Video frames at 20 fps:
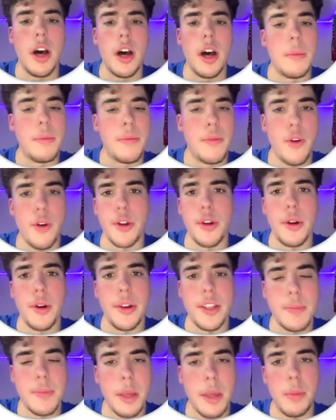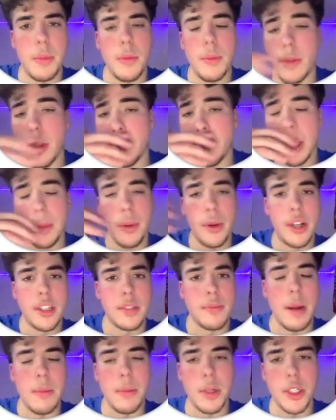for the people in his
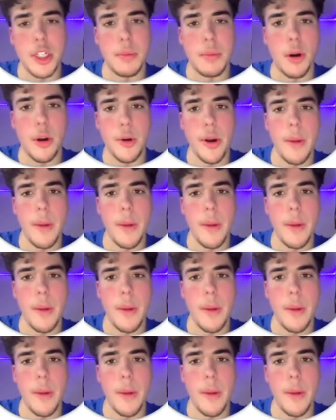membership program.